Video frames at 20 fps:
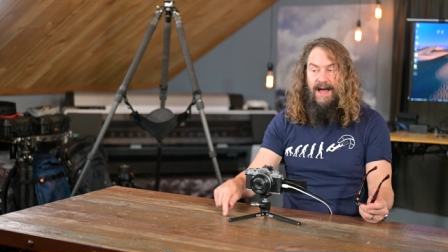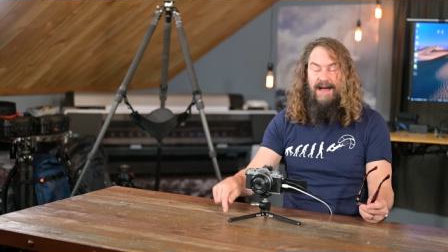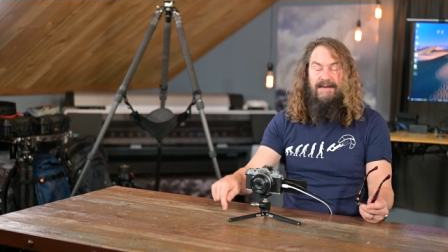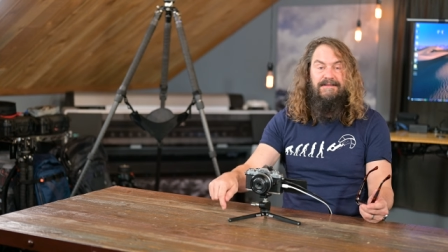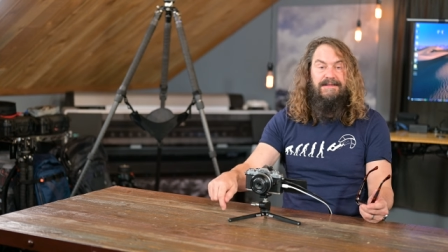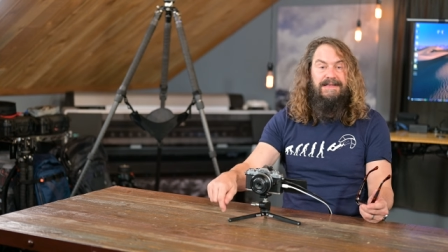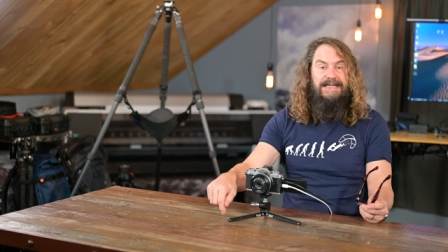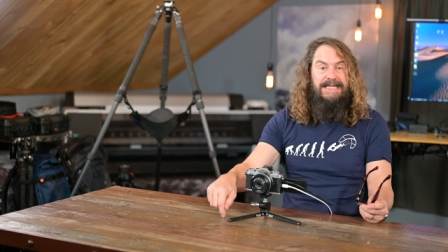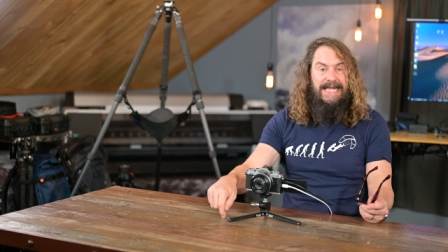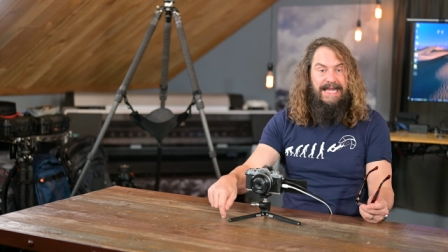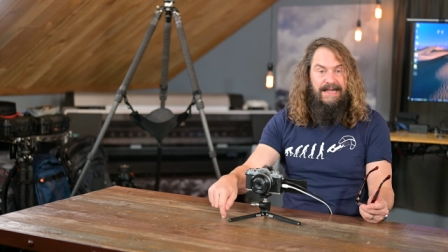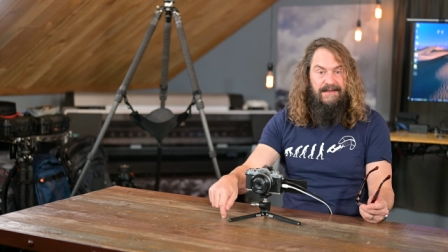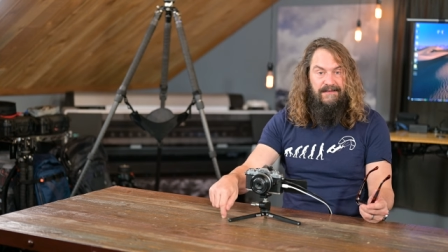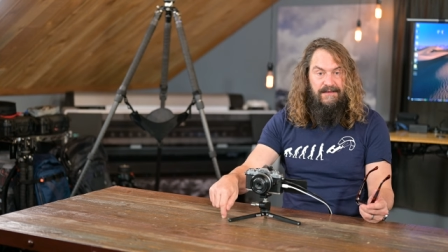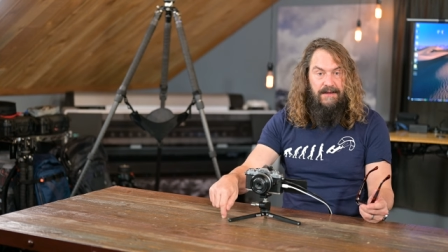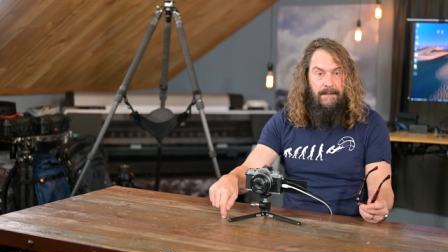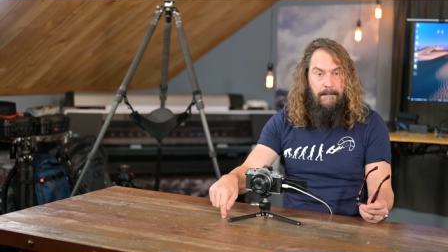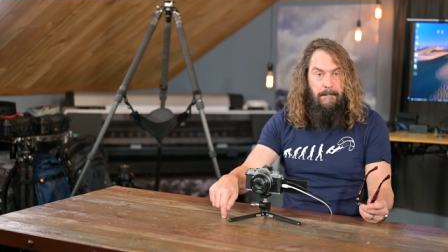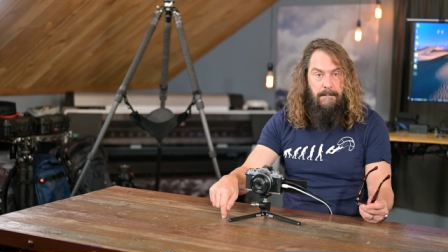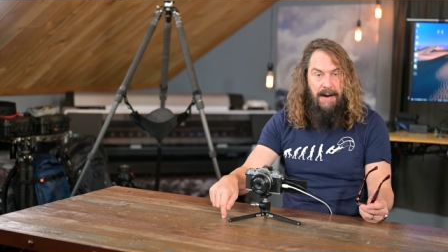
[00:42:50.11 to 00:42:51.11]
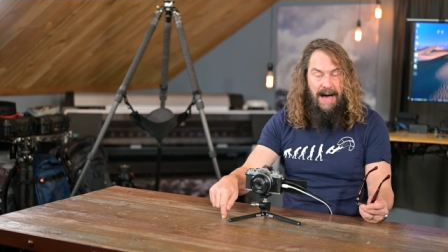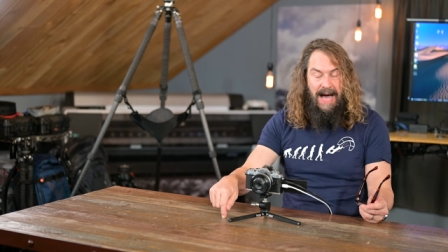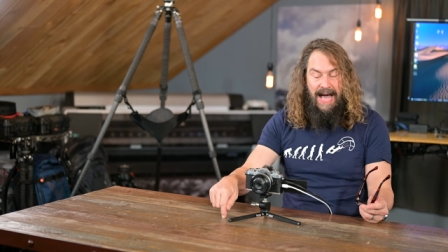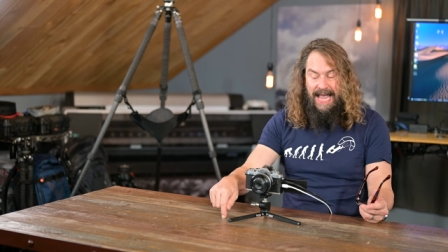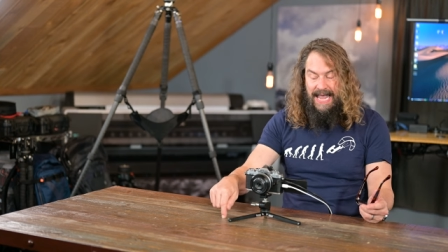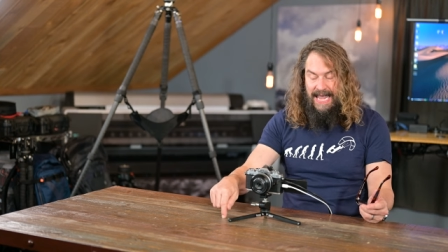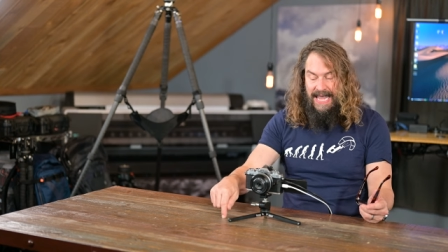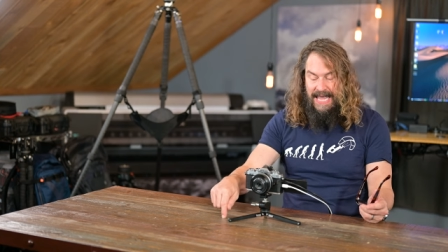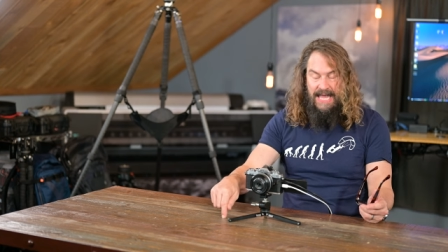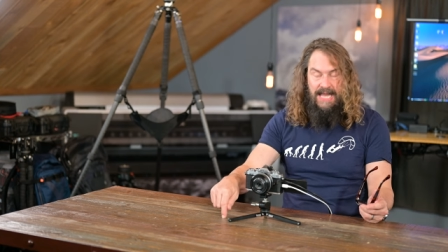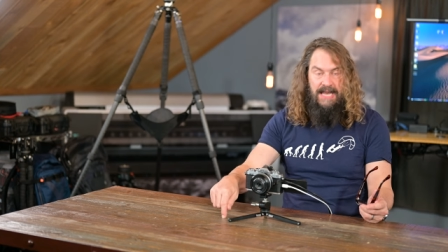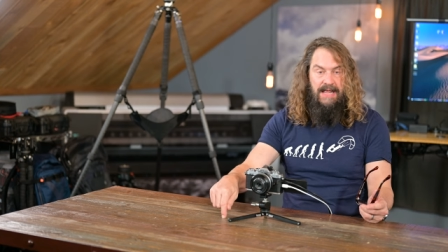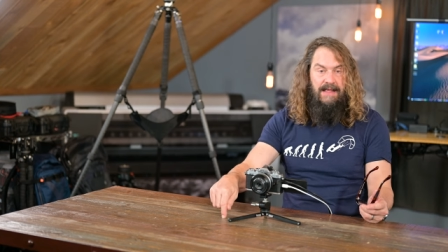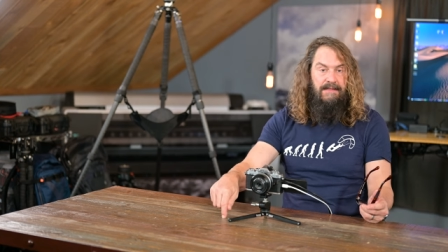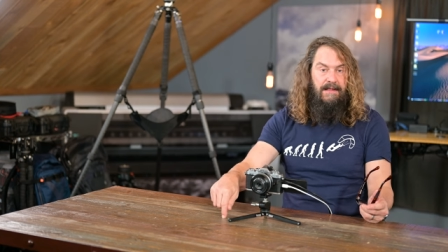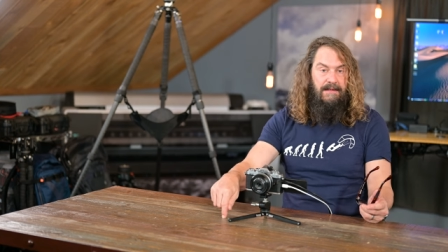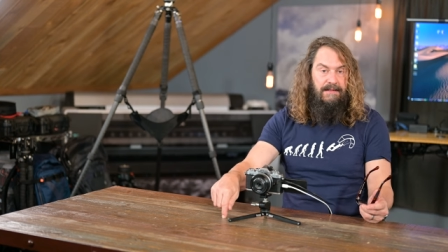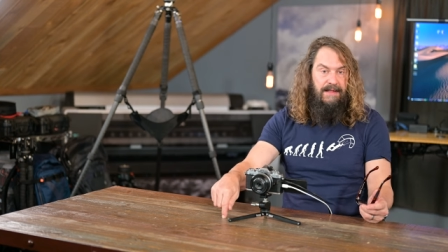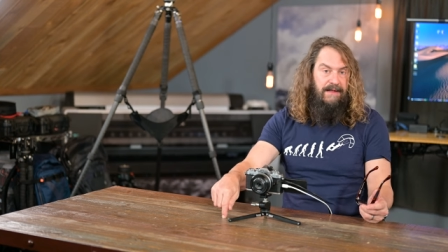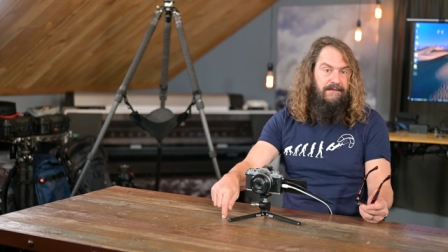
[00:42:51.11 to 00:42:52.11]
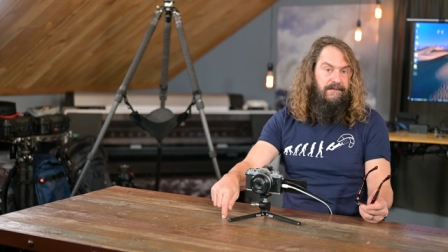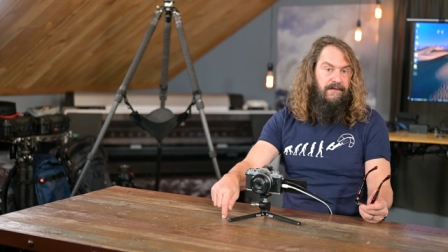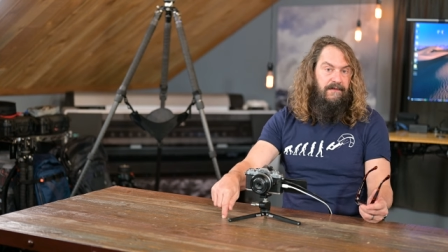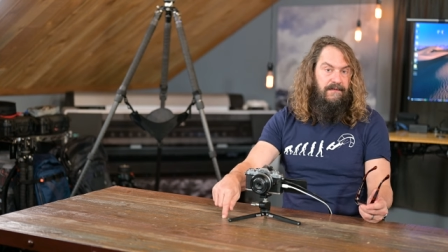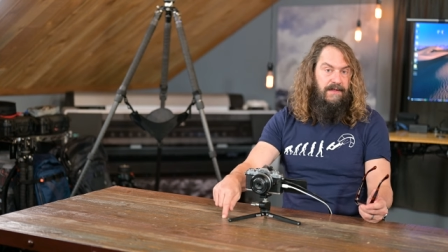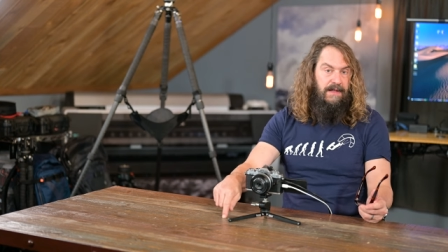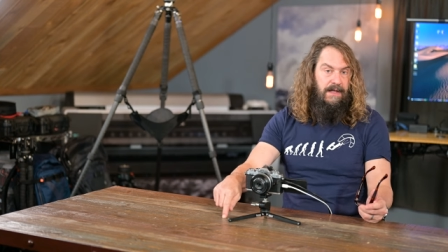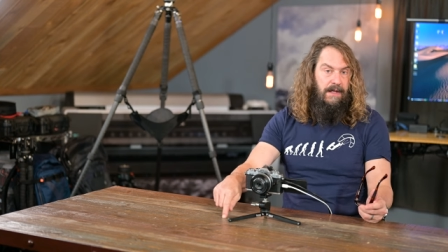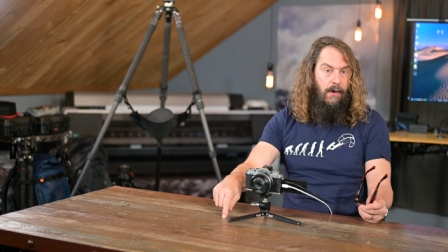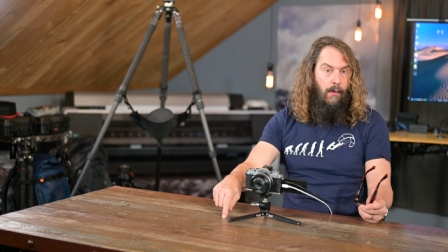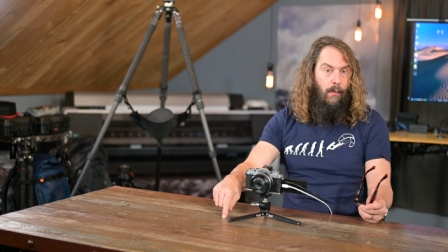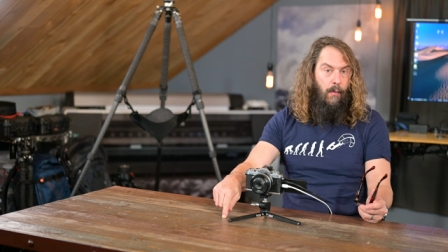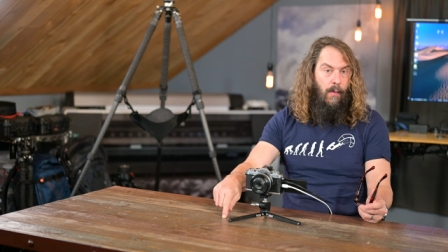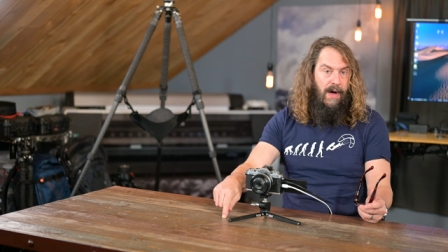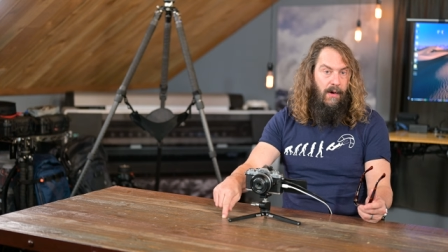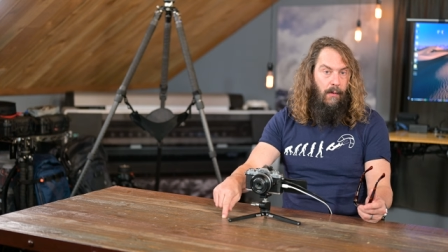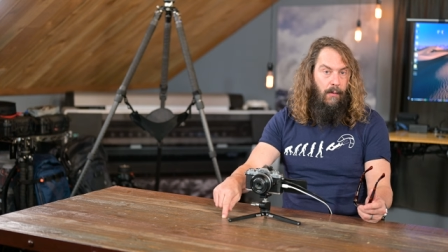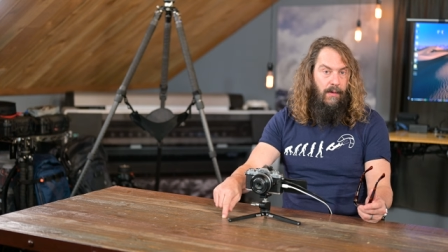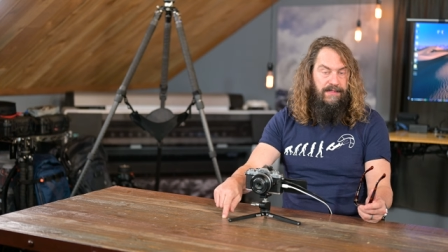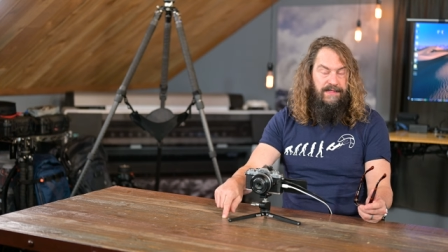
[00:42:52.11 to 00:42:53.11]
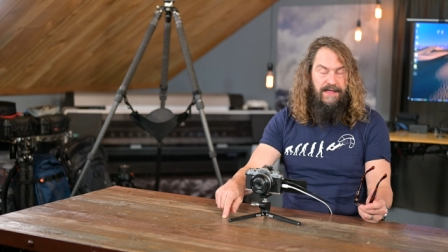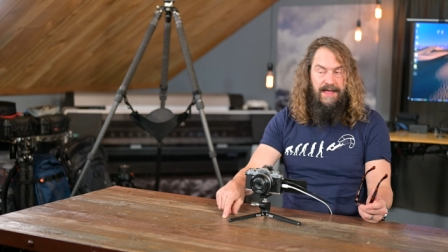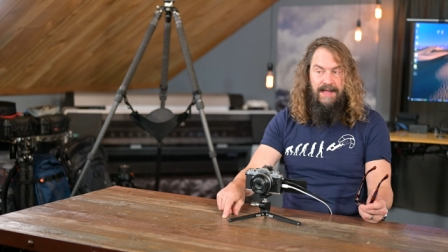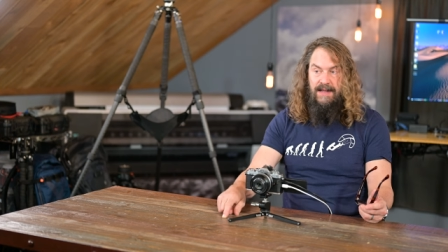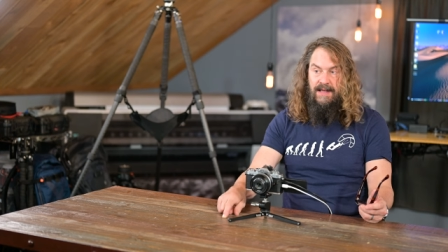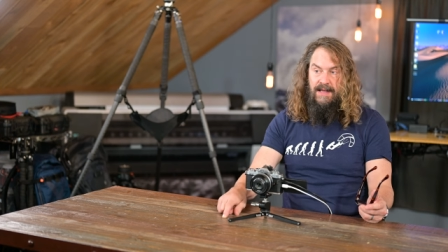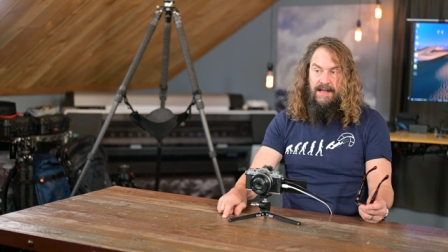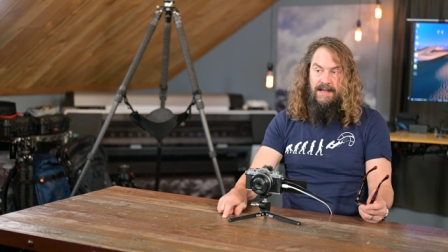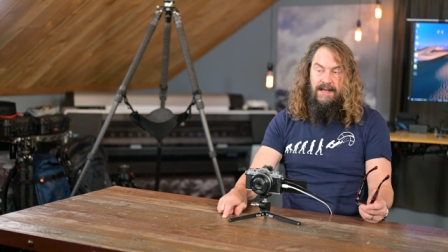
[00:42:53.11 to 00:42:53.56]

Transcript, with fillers: I have links to buy it and the lenses that go well with it.